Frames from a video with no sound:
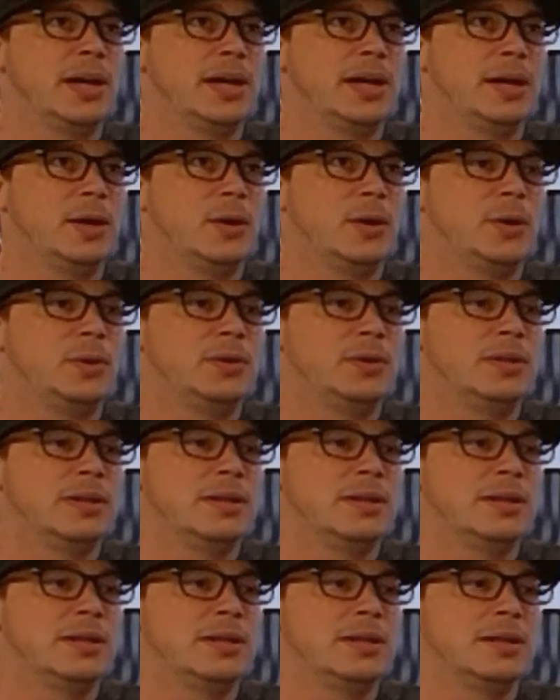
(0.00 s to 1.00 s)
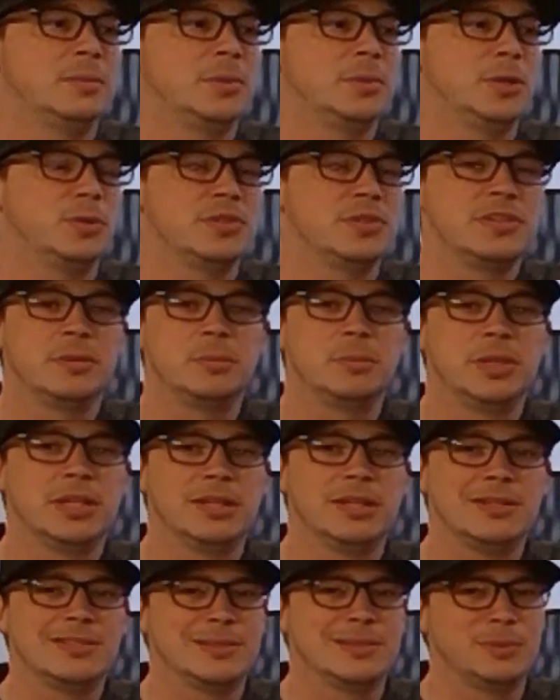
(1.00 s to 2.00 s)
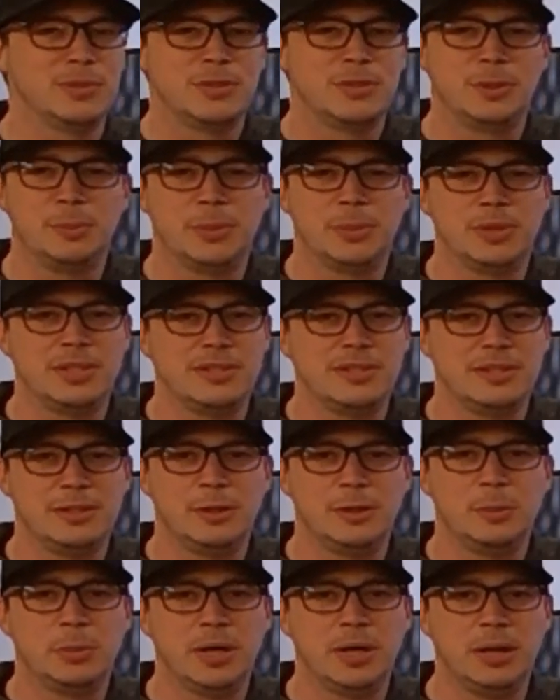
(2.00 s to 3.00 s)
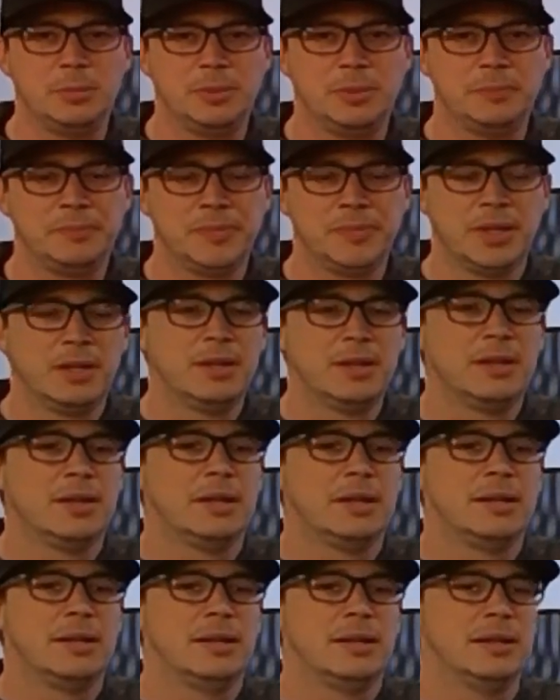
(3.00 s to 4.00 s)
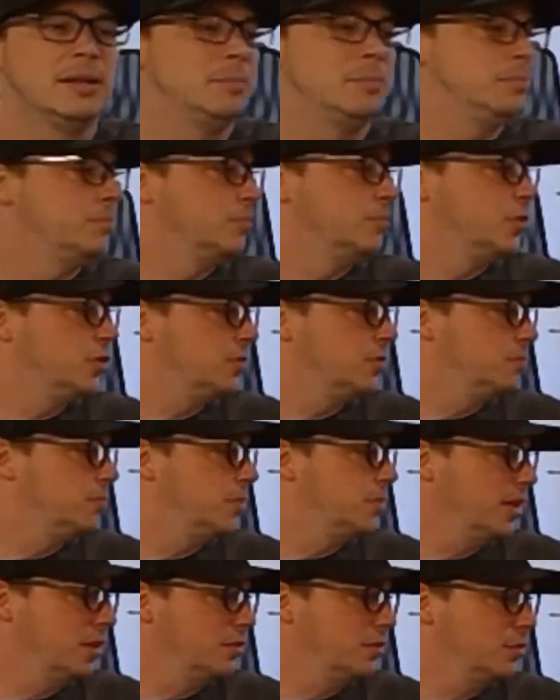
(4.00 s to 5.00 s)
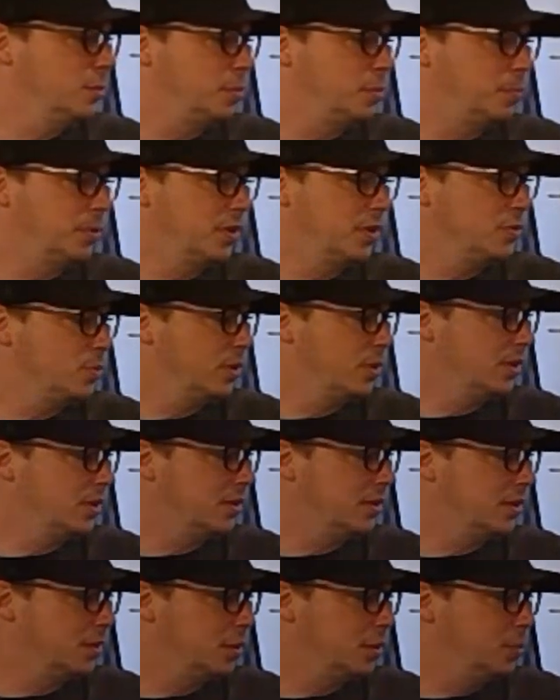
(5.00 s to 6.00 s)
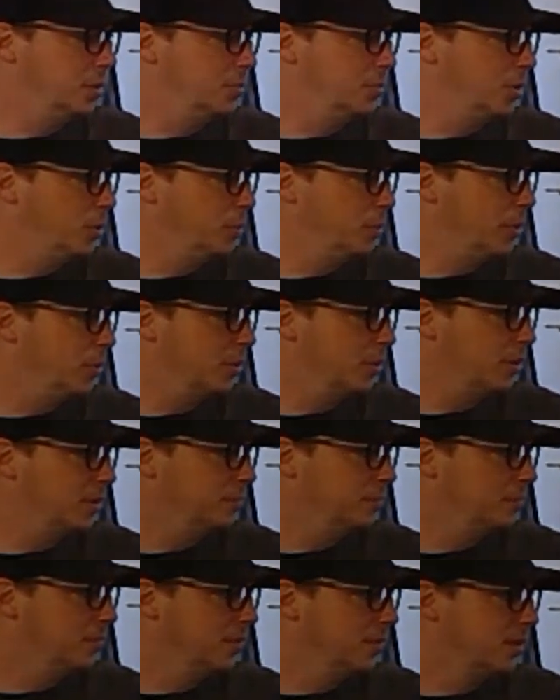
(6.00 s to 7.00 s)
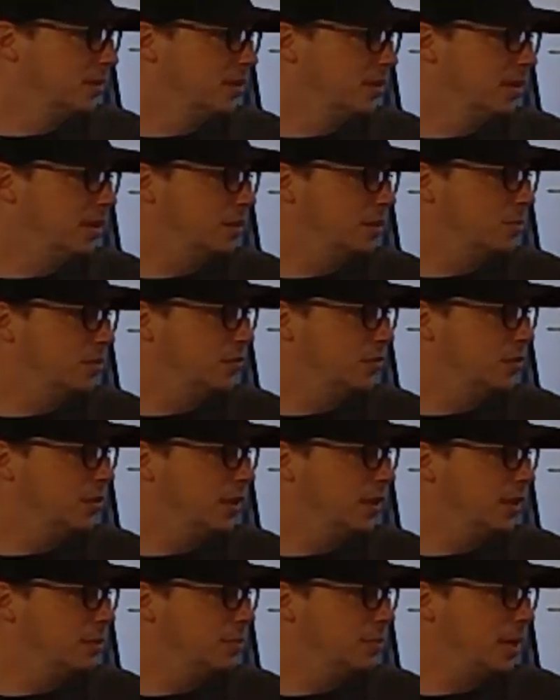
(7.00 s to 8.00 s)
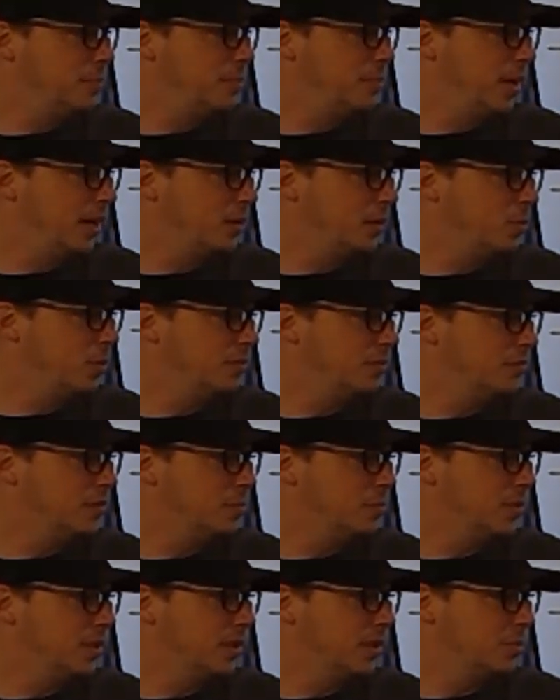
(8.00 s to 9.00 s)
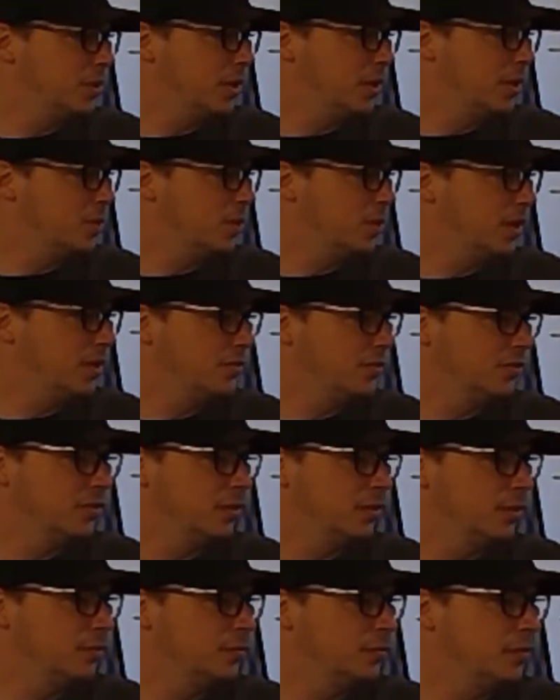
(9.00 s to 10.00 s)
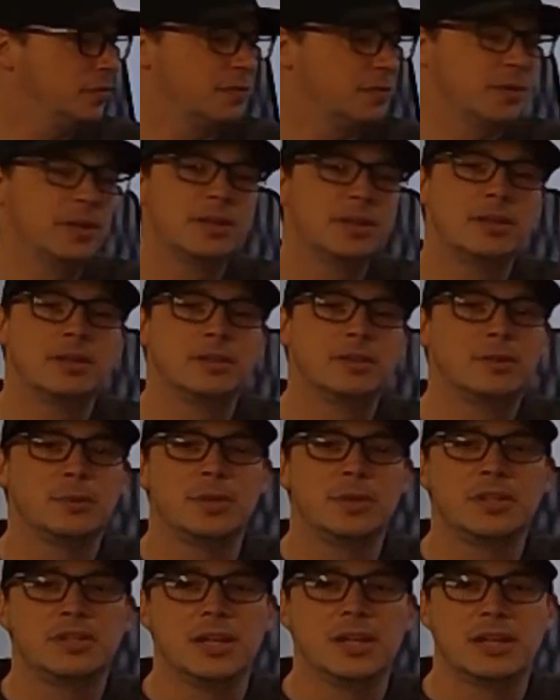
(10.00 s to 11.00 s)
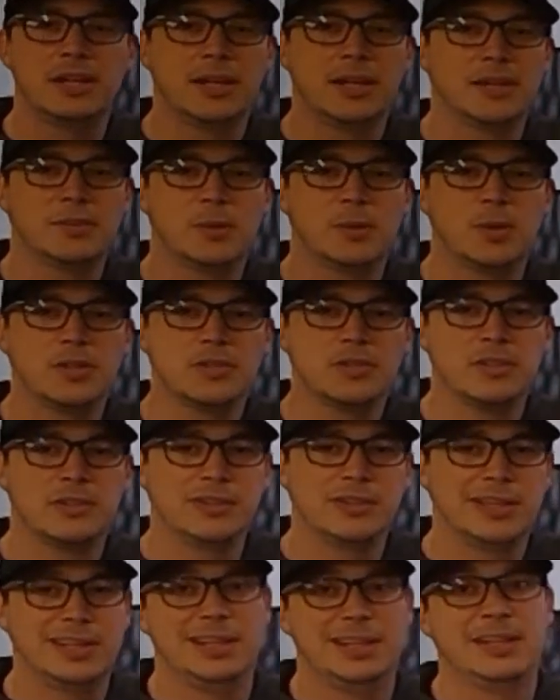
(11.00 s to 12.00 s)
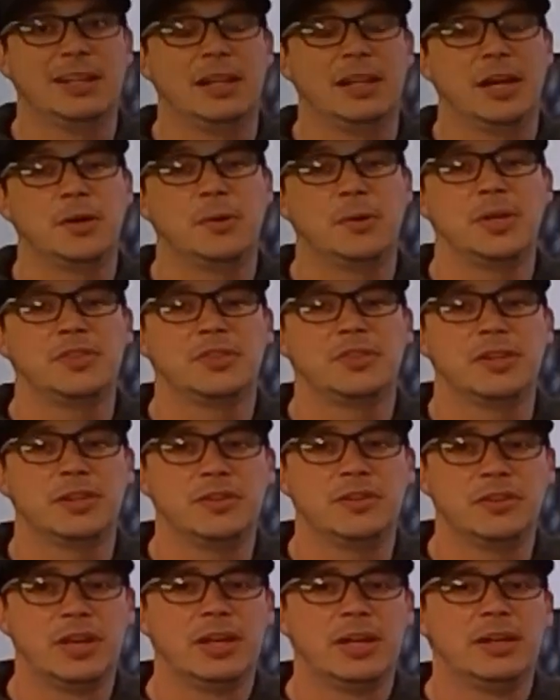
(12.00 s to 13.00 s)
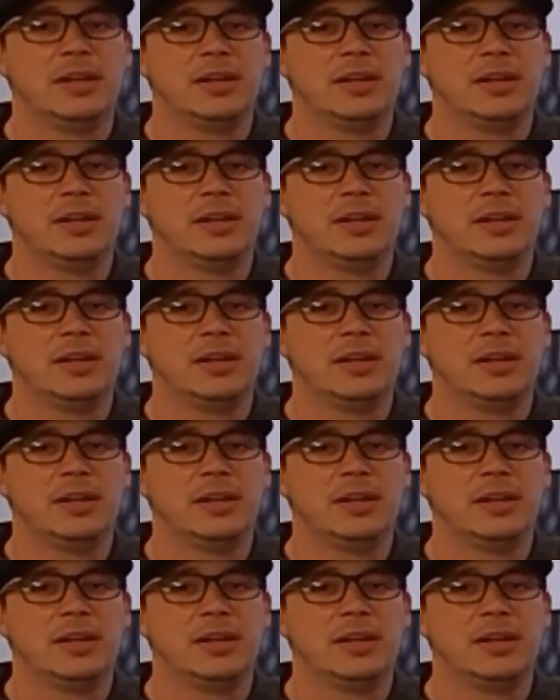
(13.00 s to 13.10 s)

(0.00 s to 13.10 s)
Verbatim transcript: how uh, you know assembly goes. It was super easy, no problem. Um, just again, super pleased with it. Thank you, BBO Poker. Um, if you're thinking about buying one from them or anywhere else, you know, feel free to, to reach out and ask questions. Again, I did a lot of research,